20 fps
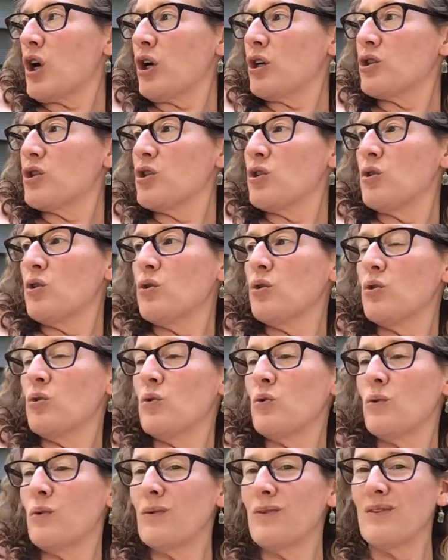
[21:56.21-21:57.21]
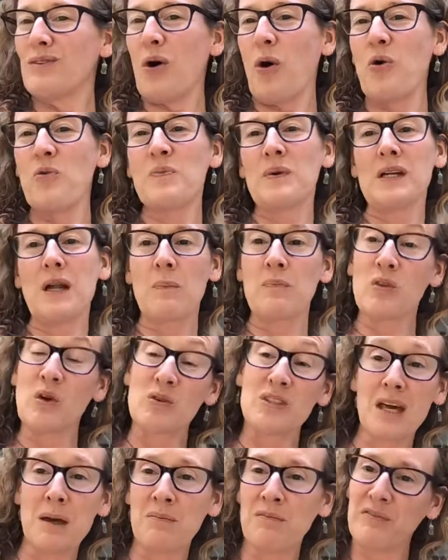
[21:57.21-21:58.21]
start to
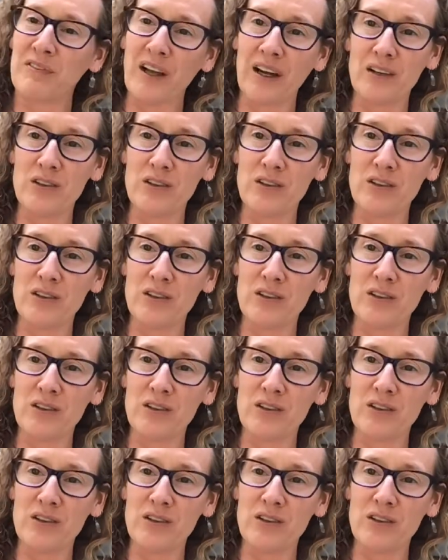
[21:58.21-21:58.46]
open up those